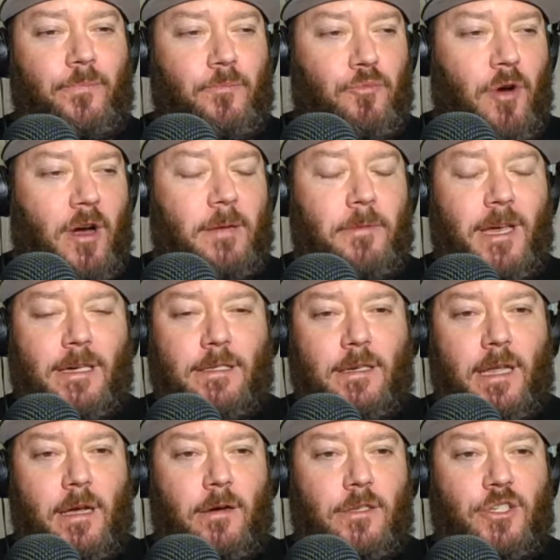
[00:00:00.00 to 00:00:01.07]
brought up
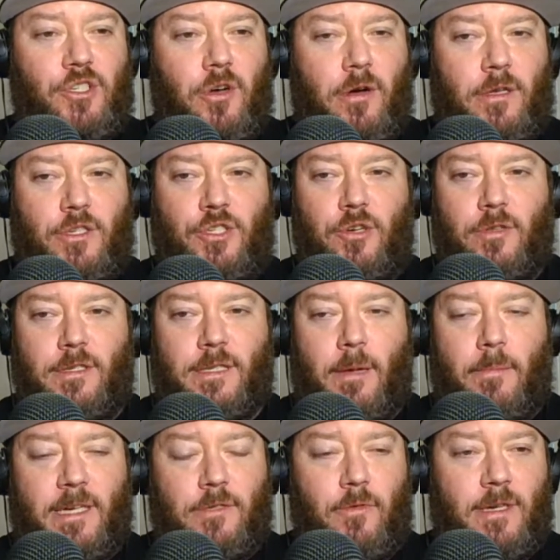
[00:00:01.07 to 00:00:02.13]
yesterday on Sean's show, the
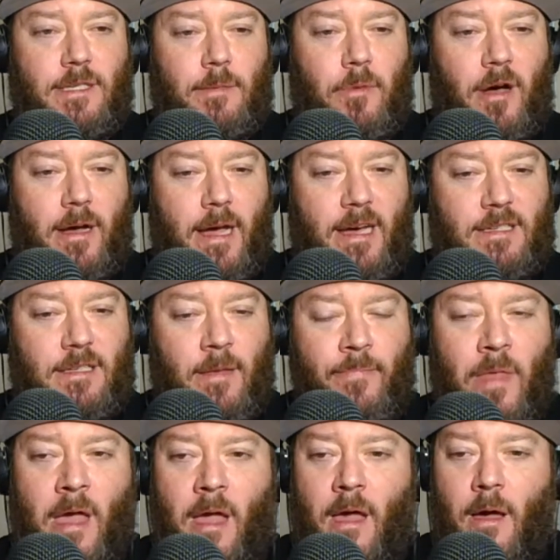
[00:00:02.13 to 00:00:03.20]
Scumbags of Wrestling podcast.
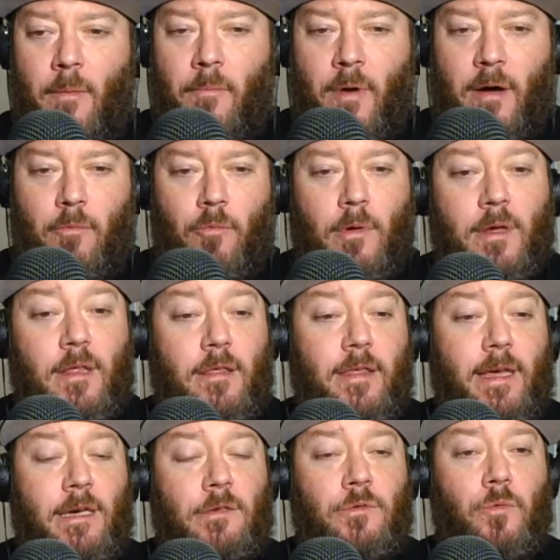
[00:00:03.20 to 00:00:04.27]
But one of the
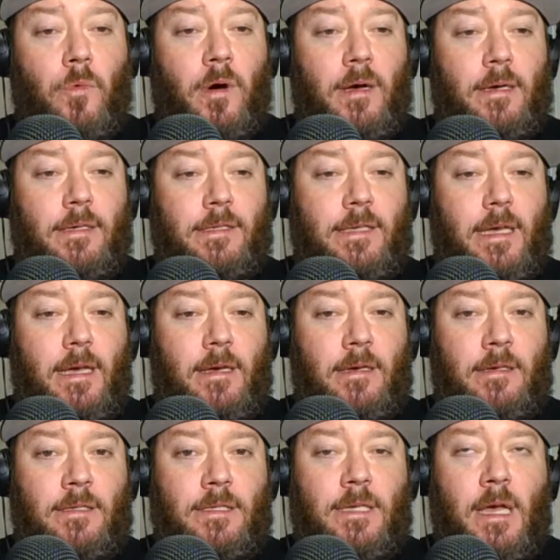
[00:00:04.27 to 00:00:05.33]
things
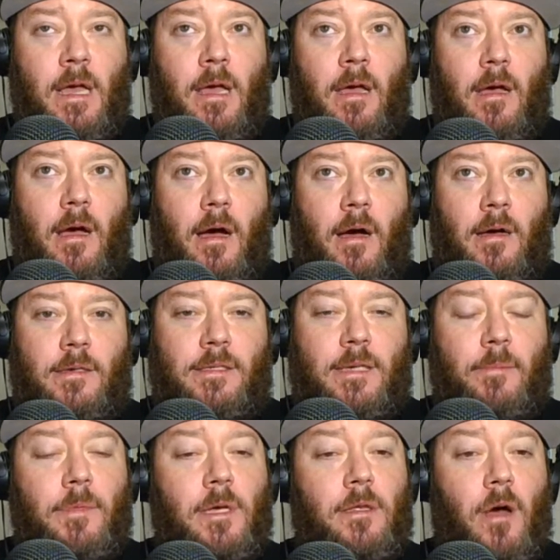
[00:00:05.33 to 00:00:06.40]
is
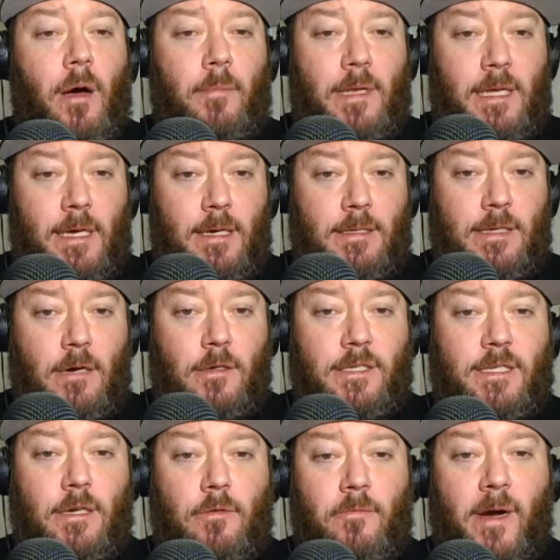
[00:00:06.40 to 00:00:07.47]
some of the nominees are
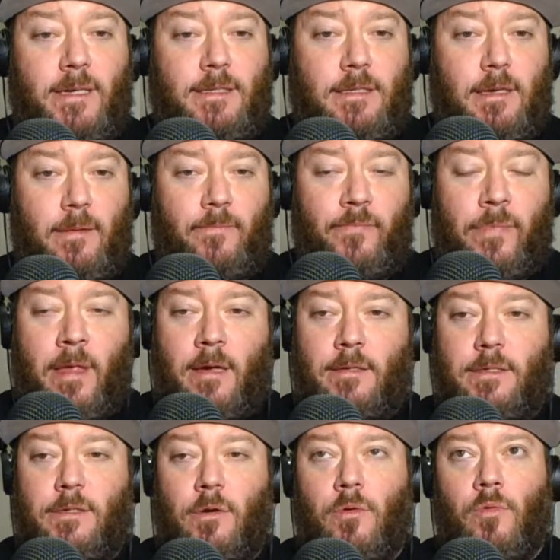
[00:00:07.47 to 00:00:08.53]
still wrestling.
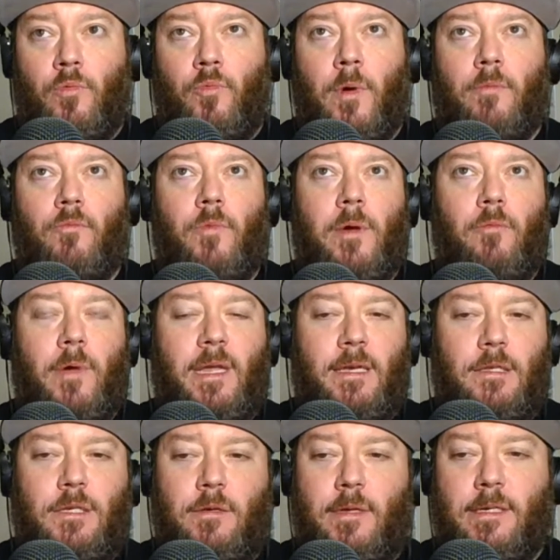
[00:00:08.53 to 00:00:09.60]
So when we went
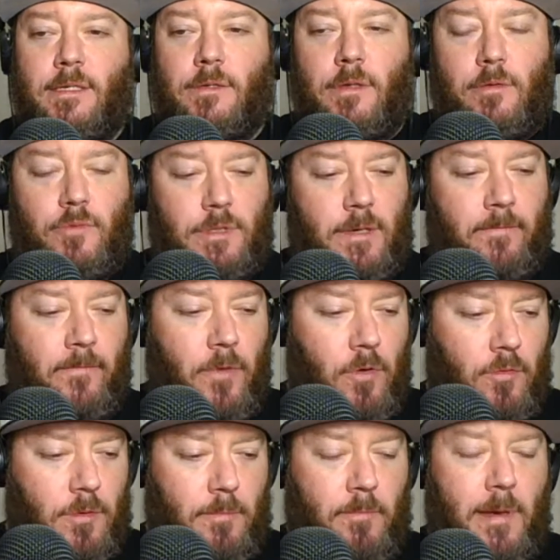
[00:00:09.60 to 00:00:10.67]
into this, there was a
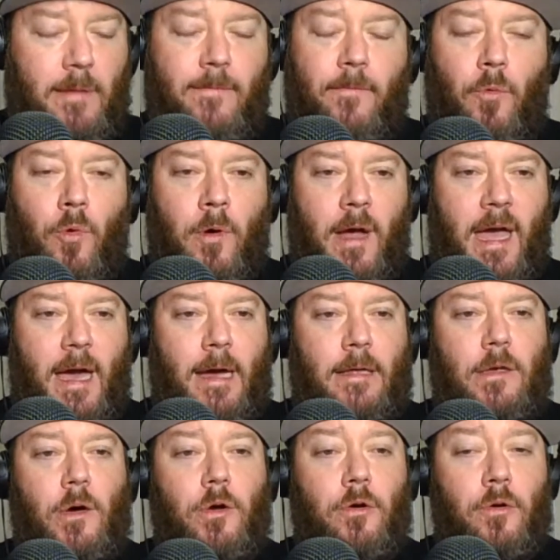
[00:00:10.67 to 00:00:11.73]
vote beforehand
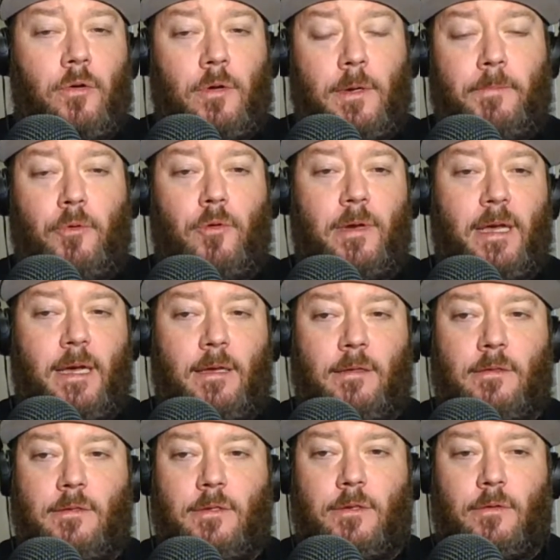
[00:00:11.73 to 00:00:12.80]
of who to put
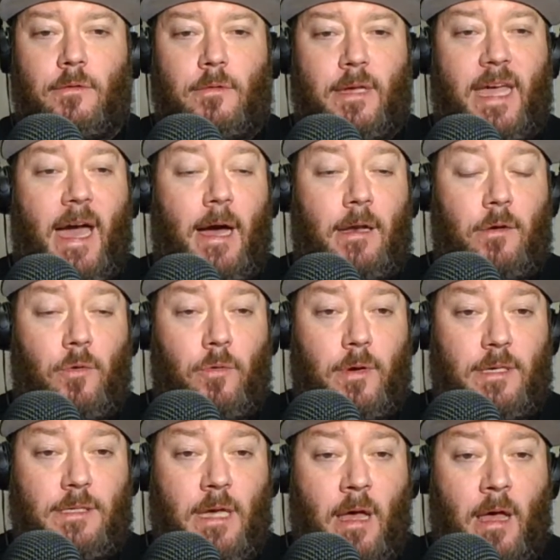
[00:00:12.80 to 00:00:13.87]
into the
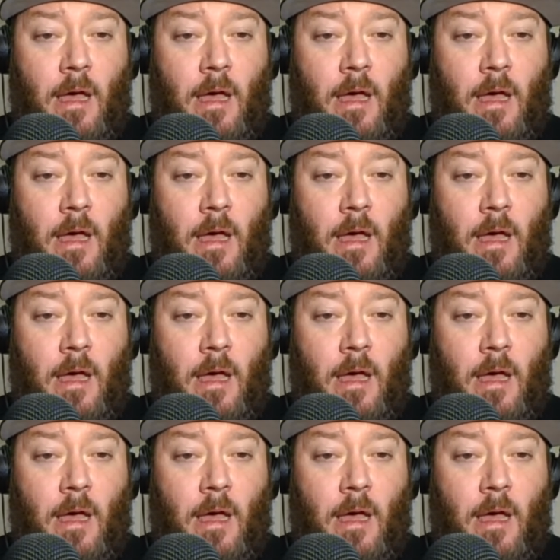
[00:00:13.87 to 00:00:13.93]
categories